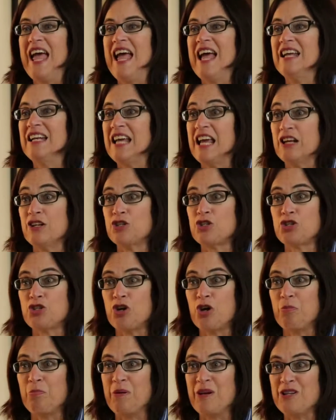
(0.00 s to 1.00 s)
And he had a
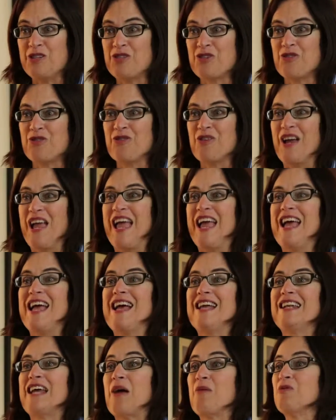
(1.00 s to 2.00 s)
star pitcher,
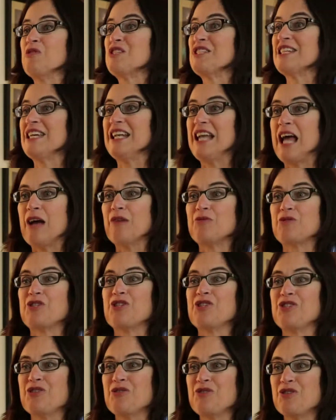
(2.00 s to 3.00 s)
and I was sent out
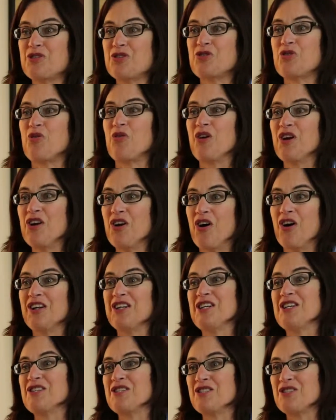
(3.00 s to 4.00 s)
to do the story
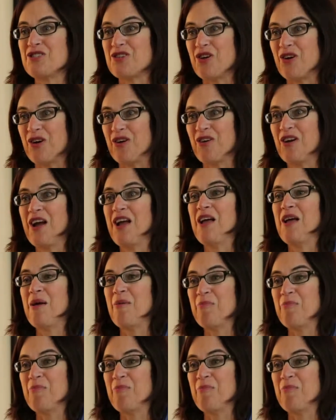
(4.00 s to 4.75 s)
on his star